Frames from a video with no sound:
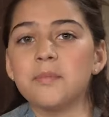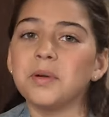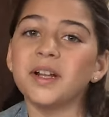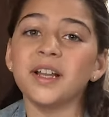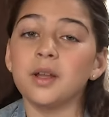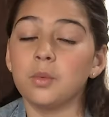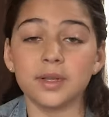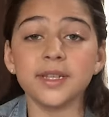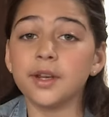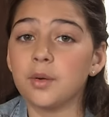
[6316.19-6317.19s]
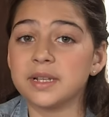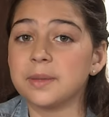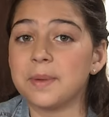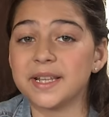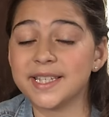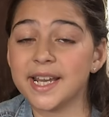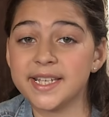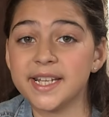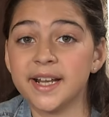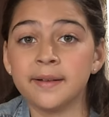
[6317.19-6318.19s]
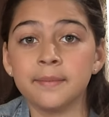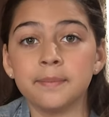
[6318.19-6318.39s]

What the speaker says: But it wasn't always the best idea,